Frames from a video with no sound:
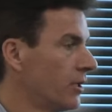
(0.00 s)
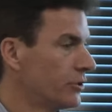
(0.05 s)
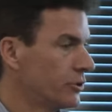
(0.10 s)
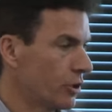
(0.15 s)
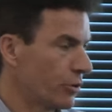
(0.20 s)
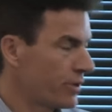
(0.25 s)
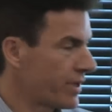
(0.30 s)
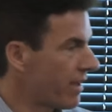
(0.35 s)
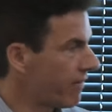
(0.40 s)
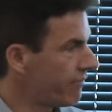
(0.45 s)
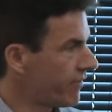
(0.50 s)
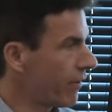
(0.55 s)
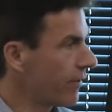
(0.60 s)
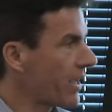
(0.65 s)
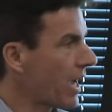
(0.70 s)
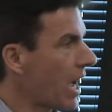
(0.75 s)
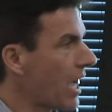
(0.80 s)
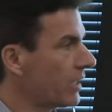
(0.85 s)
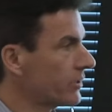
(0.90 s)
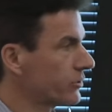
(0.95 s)
So you have
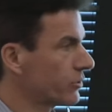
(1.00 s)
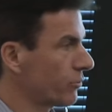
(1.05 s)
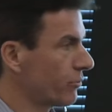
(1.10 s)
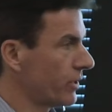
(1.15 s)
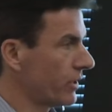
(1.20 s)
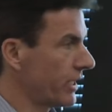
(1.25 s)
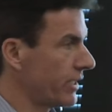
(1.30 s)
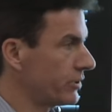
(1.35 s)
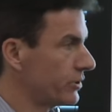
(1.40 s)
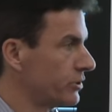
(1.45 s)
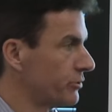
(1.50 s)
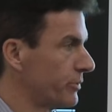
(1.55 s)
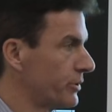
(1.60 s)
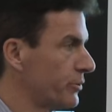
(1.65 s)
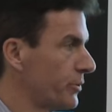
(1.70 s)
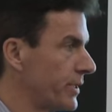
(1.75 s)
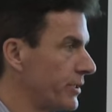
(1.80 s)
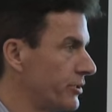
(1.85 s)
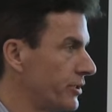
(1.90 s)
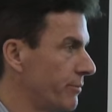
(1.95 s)
very hostile relations
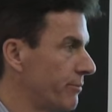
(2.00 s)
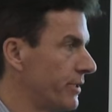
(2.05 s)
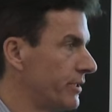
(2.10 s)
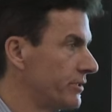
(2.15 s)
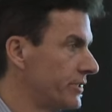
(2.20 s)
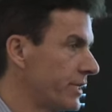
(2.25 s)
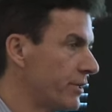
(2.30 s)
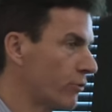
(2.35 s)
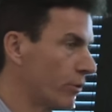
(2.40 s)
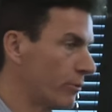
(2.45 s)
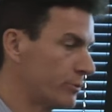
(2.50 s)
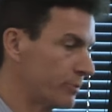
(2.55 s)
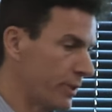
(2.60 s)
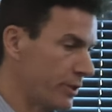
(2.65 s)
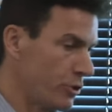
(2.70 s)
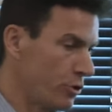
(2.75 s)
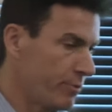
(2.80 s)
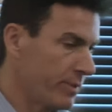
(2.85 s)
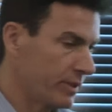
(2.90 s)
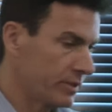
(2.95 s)
between chimpanzee groups, but
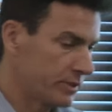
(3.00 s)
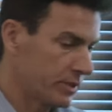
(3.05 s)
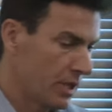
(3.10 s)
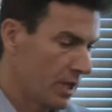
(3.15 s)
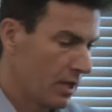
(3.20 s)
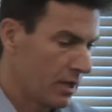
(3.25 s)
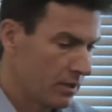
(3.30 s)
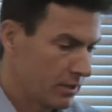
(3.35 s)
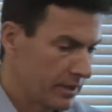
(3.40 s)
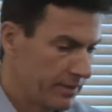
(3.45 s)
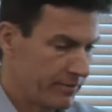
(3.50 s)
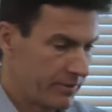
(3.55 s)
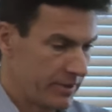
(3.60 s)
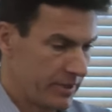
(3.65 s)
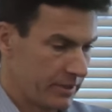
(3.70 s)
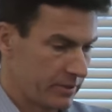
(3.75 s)
humans live in